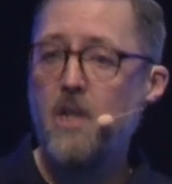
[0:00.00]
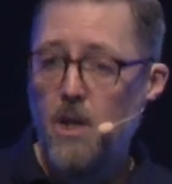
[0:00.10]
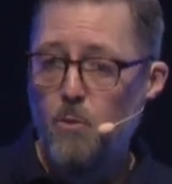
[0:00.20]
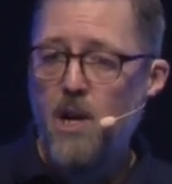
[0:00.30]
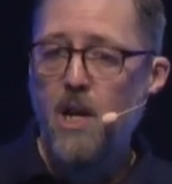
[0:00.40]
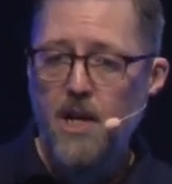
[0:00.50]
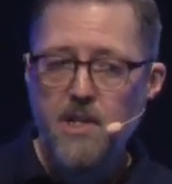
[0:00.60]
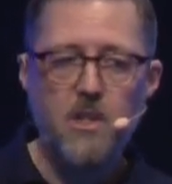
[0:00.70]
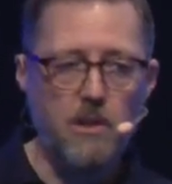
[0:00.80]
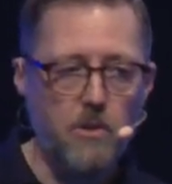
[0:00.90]
and we
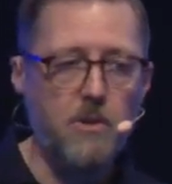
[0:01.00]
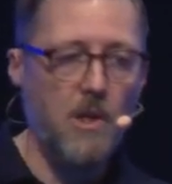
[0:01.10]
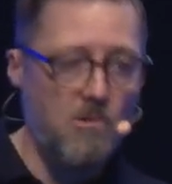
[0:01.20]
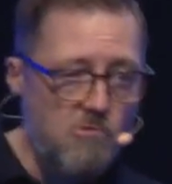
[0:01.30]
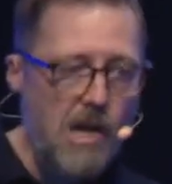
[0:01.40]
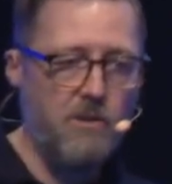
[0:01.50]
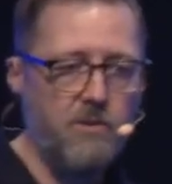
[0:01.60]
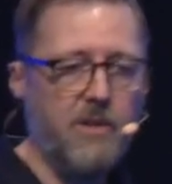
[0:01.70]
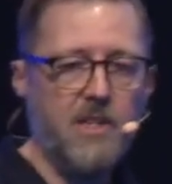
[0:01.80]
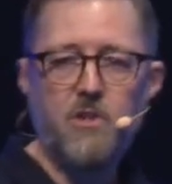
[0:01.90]
like to look at
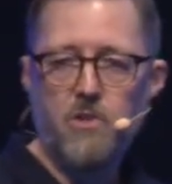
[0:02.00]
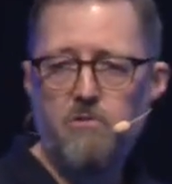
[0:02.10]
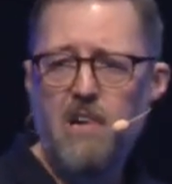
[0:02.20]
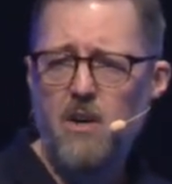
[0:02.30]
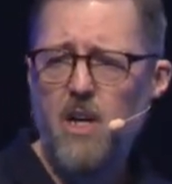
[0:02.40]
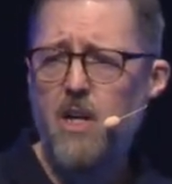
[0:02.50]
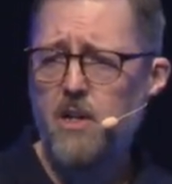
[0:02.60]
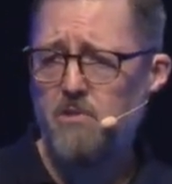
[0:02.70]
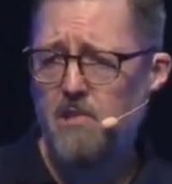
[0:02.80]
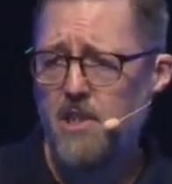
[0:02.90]
round faces and round
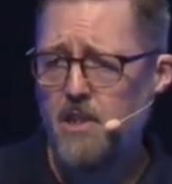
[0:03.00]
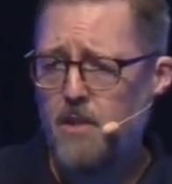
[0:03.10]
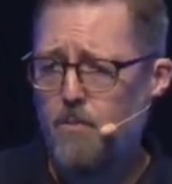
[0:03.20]
eyes, right?